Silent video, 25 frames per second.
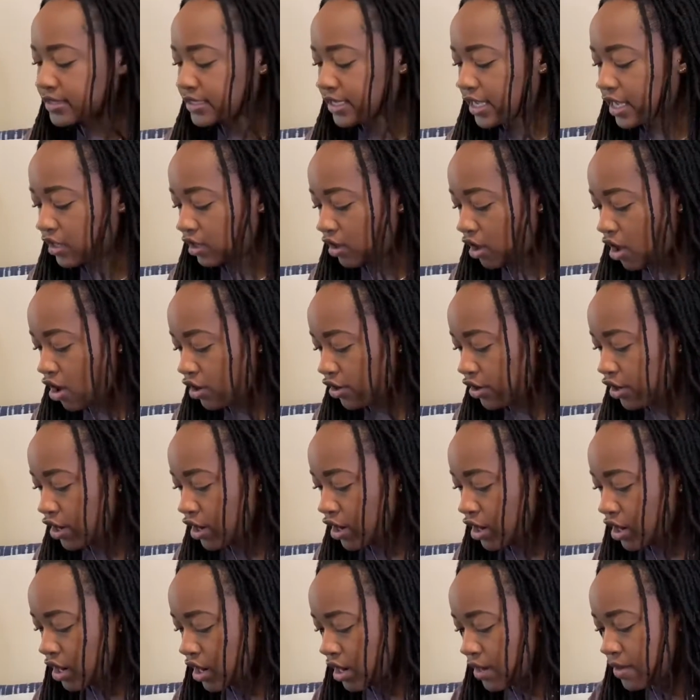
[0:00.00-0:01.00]
get
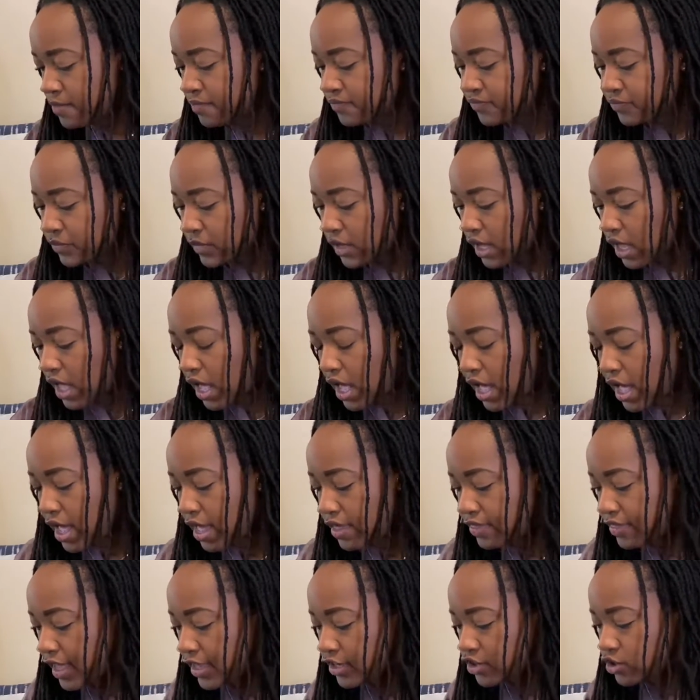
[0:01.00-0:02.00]
longer,
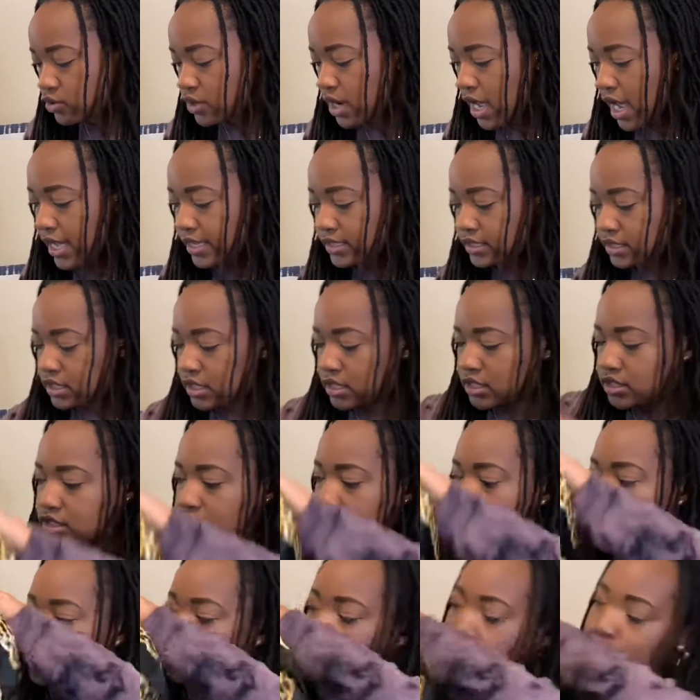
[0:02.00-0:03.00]
they do not
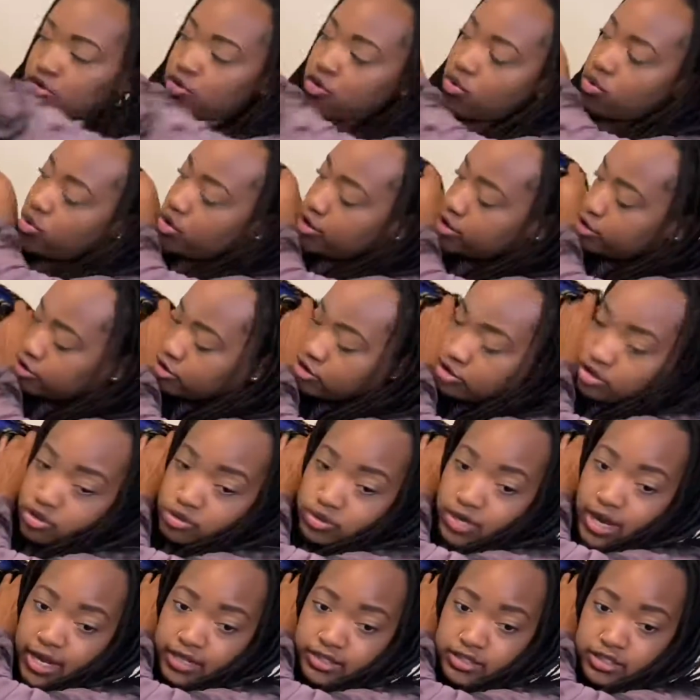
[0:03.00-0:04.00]
touch. The corners do
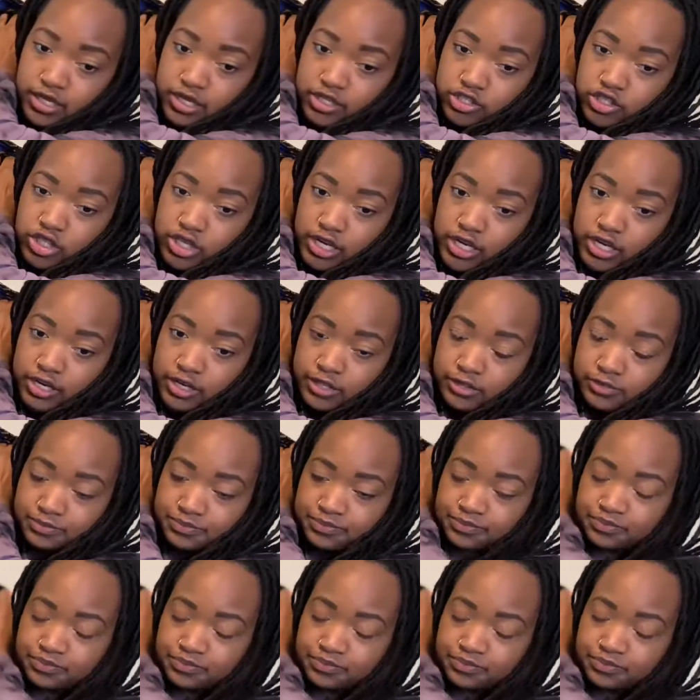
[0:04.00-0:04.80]
not touch here.